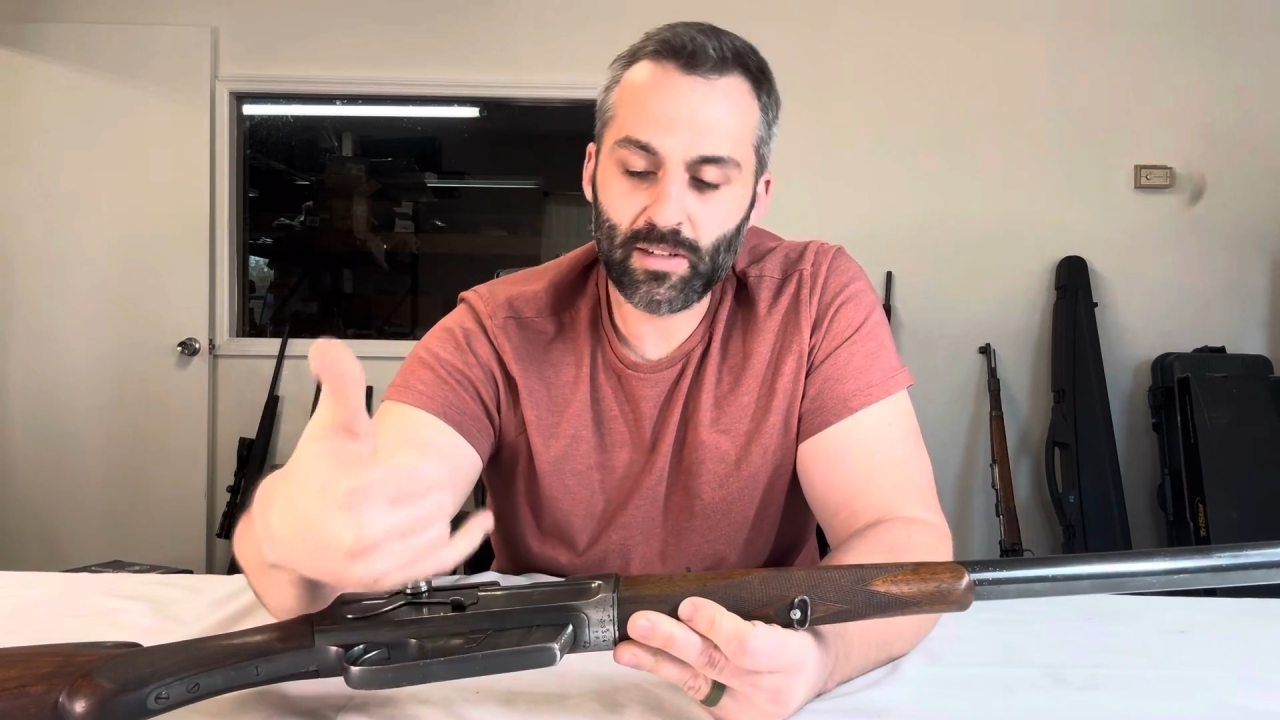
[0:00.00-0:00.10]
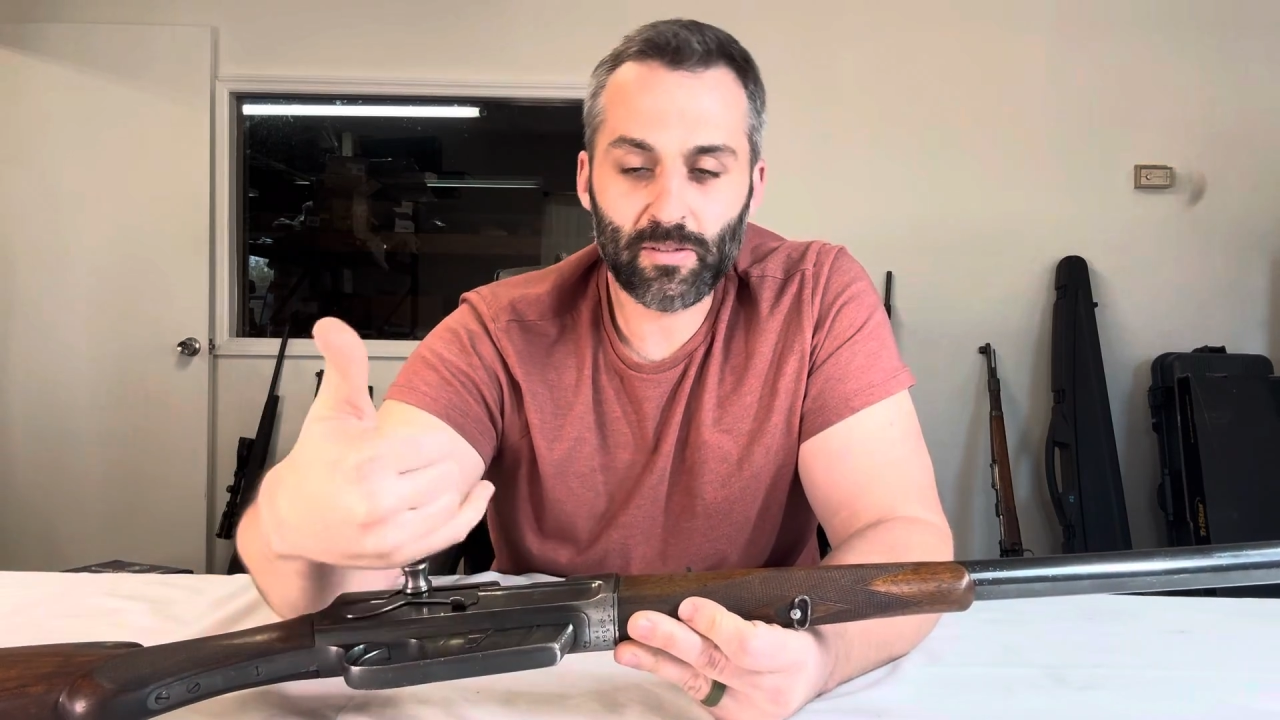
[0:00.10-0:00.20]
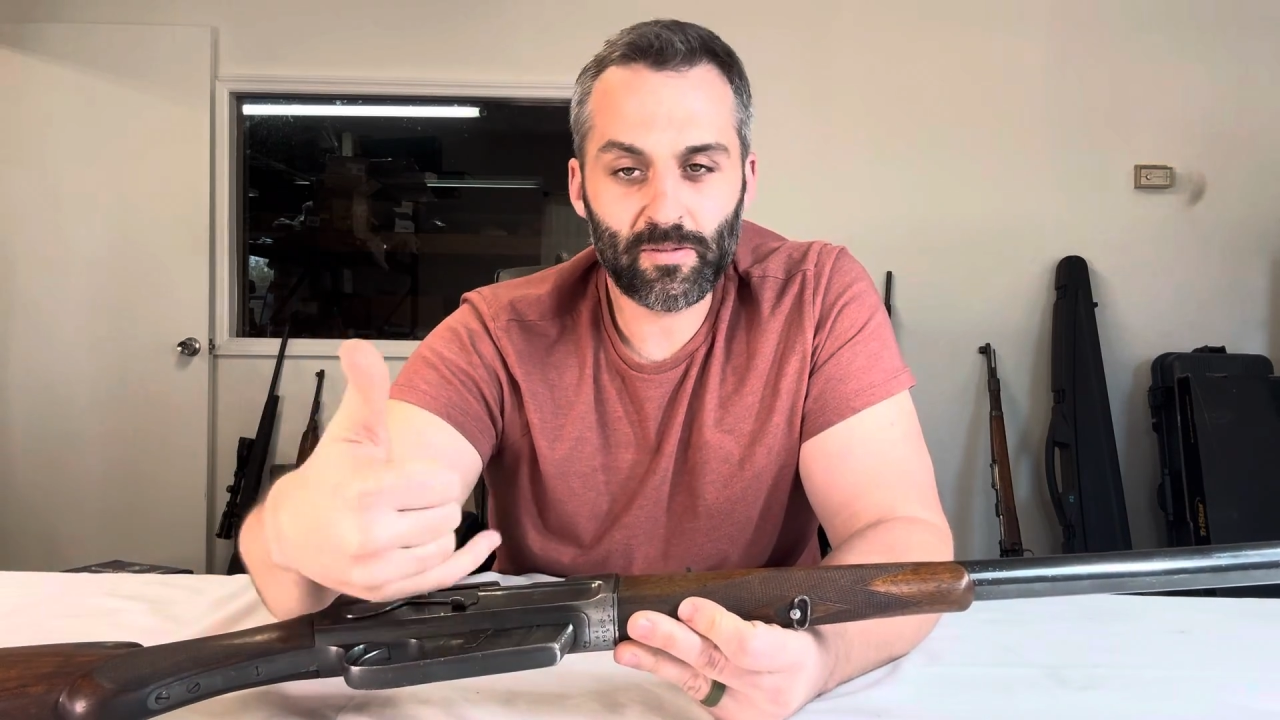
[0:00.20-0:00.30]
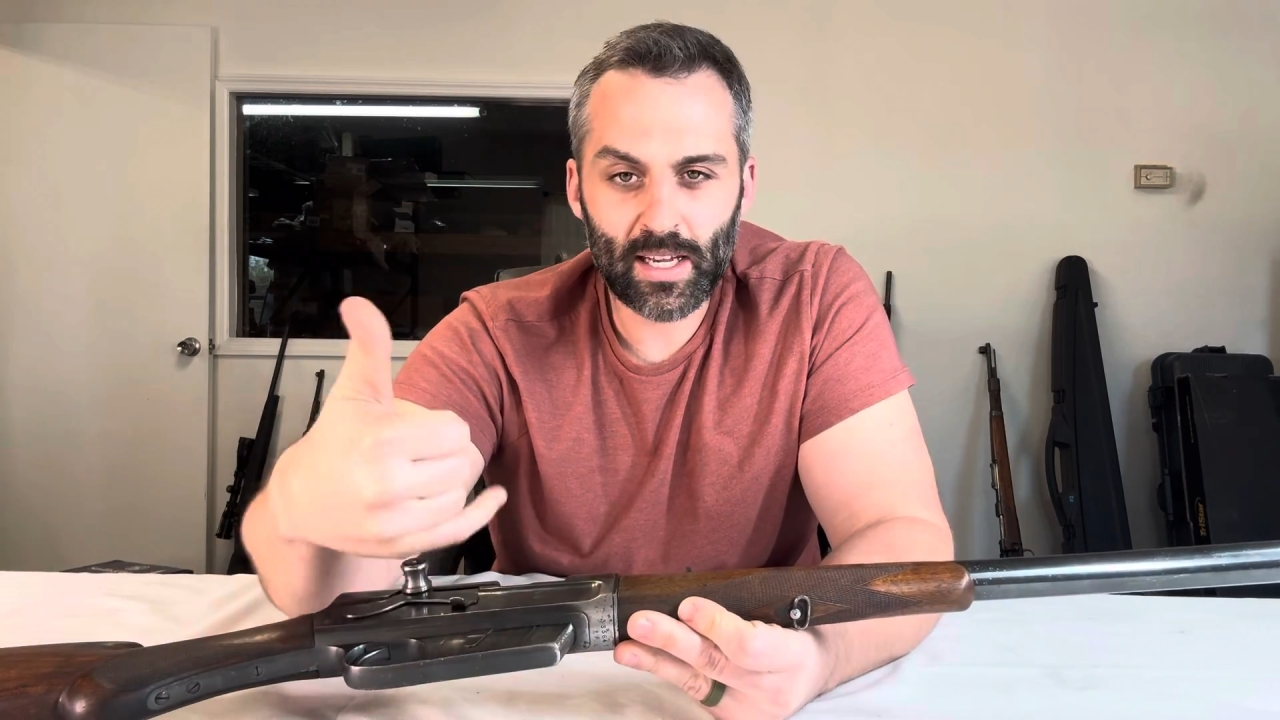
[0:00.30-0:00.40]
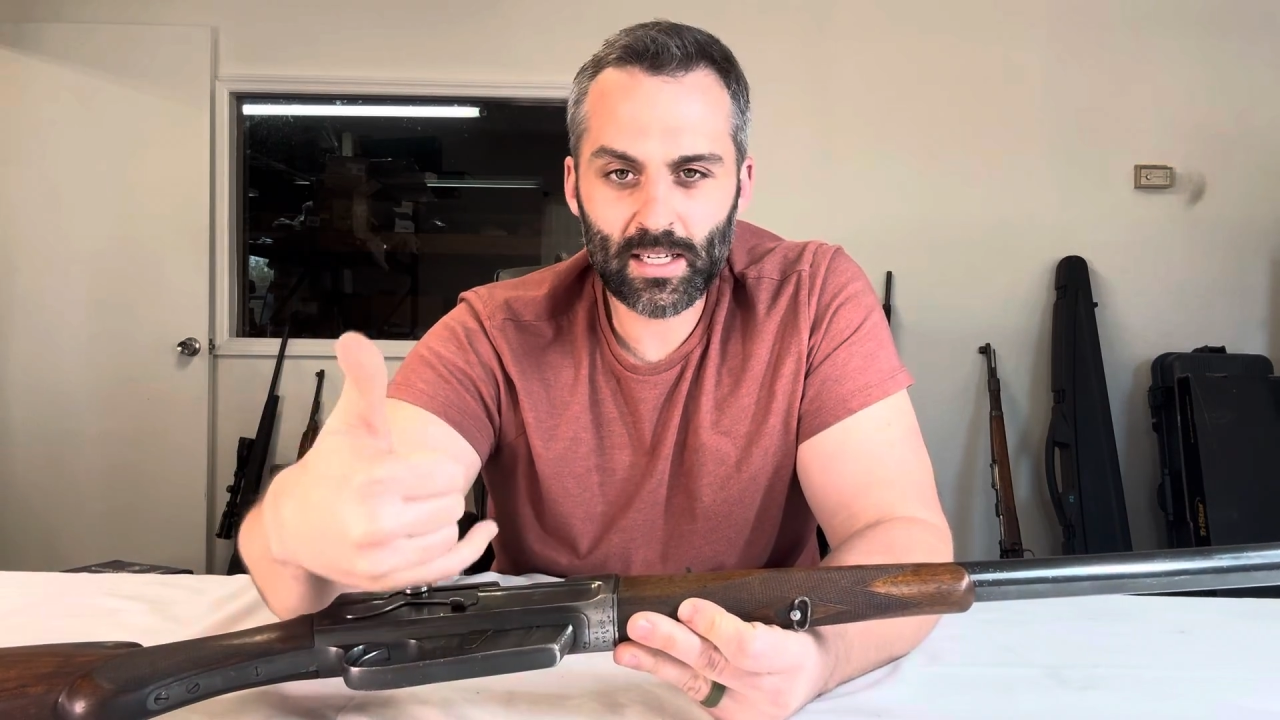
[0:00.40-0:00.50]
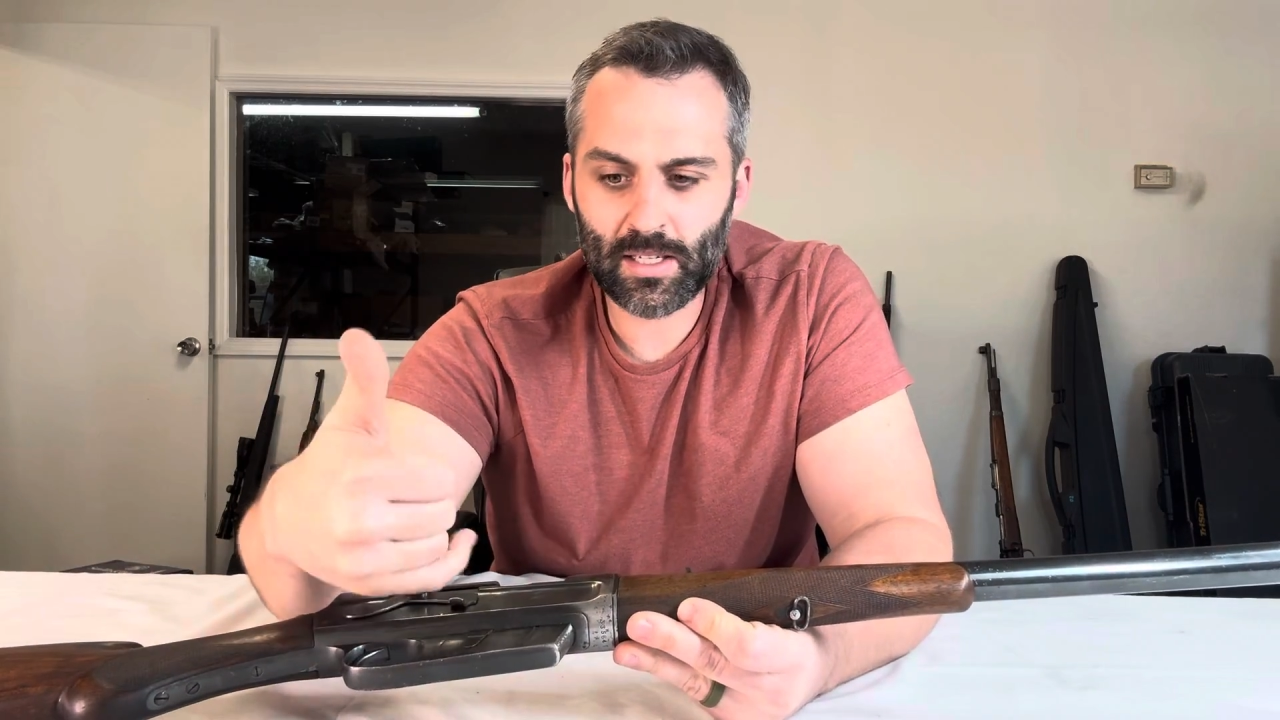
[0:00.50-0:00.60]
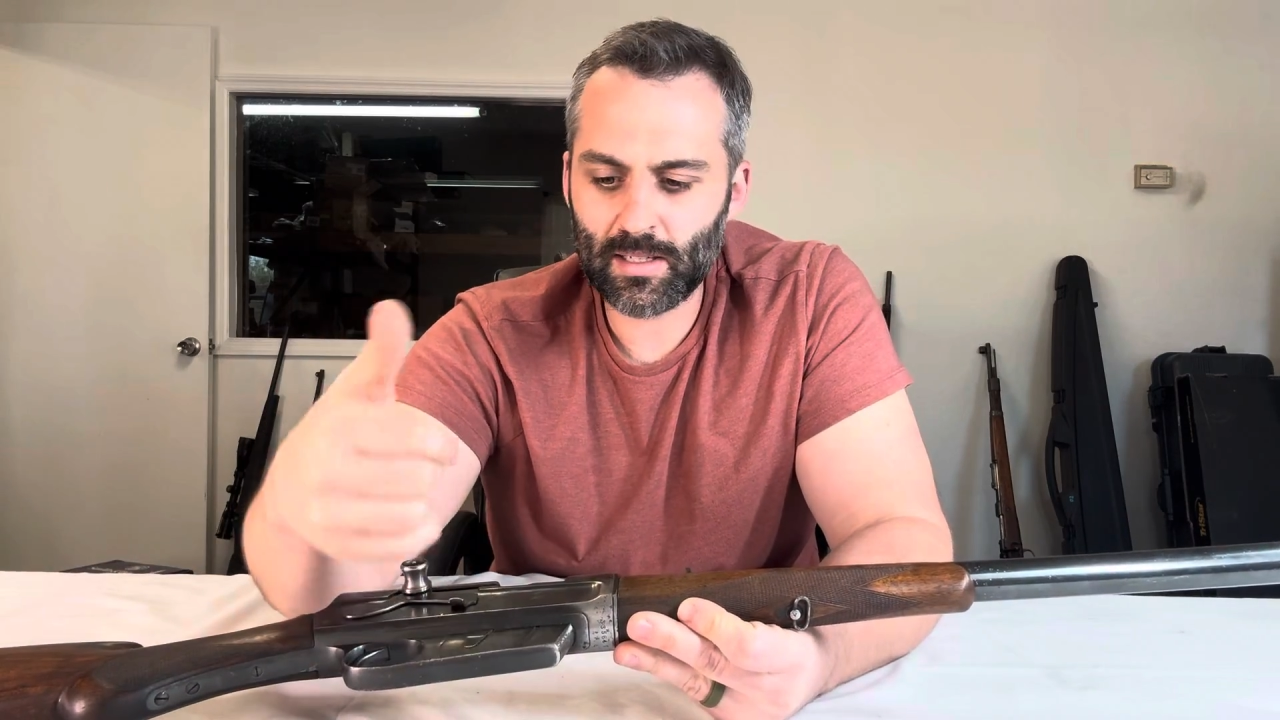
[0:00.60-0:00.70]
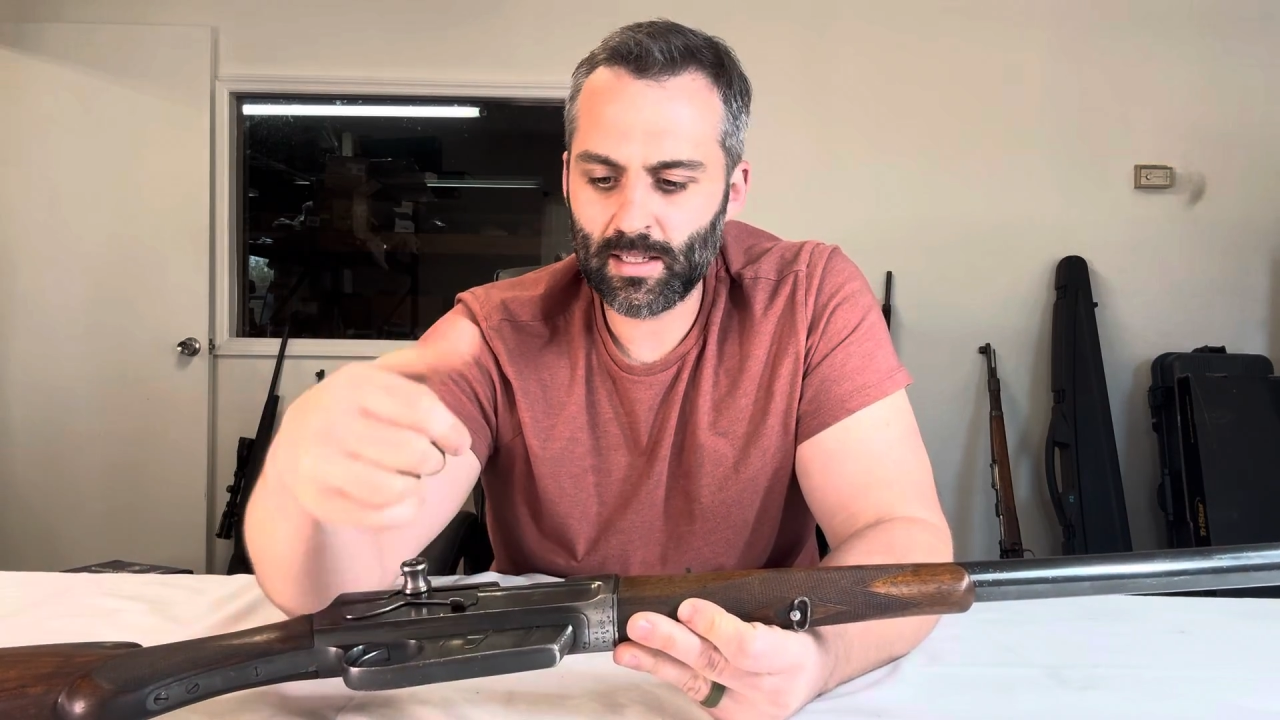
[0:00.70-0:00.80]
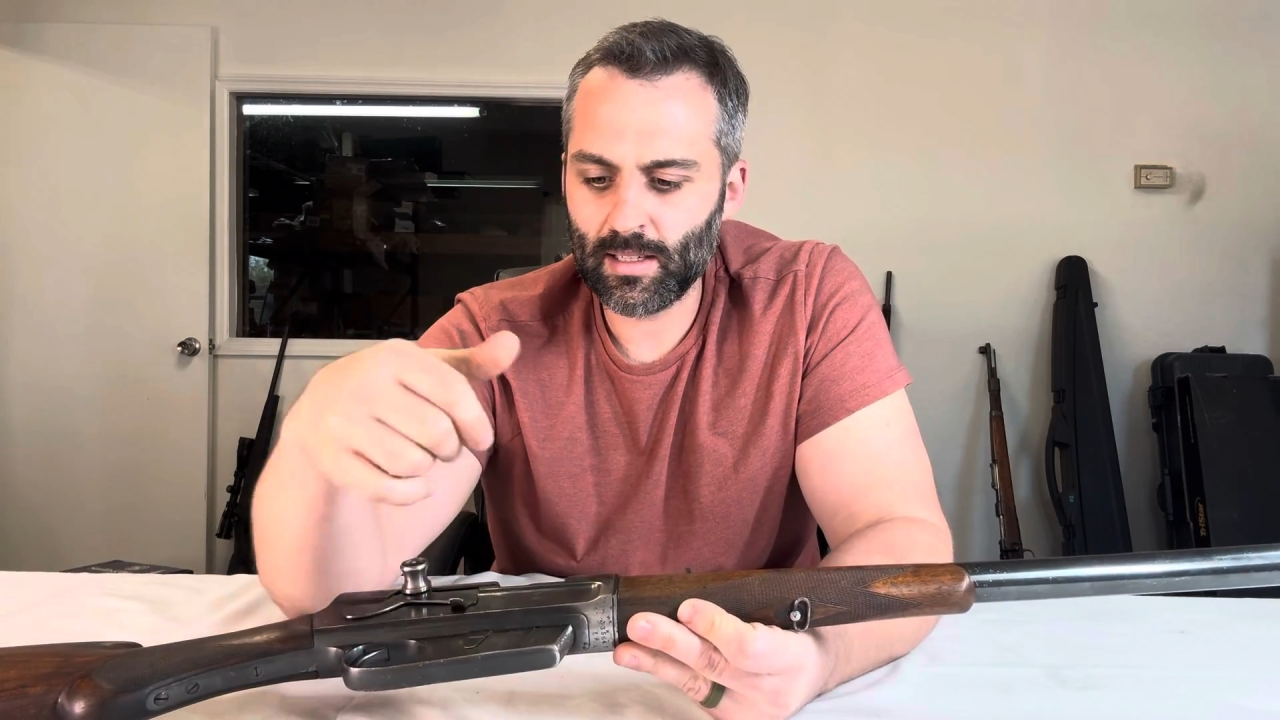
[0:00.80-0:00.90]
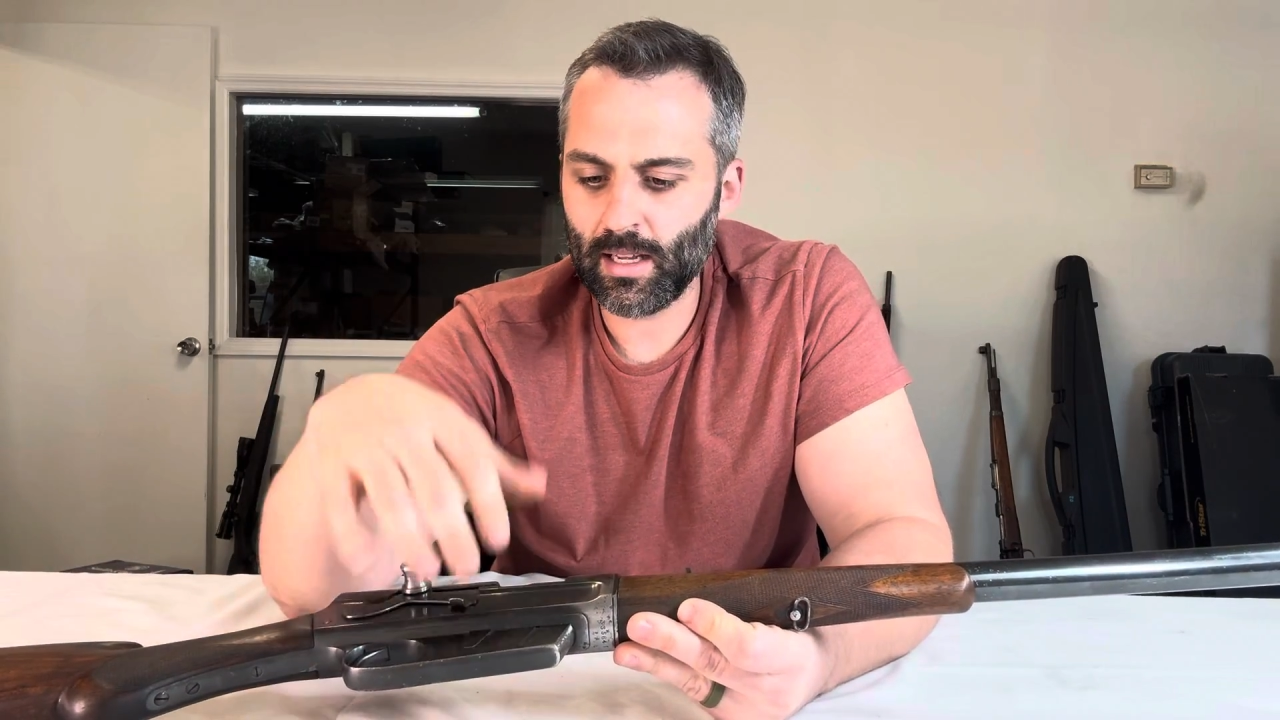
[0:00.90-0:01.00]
fixed.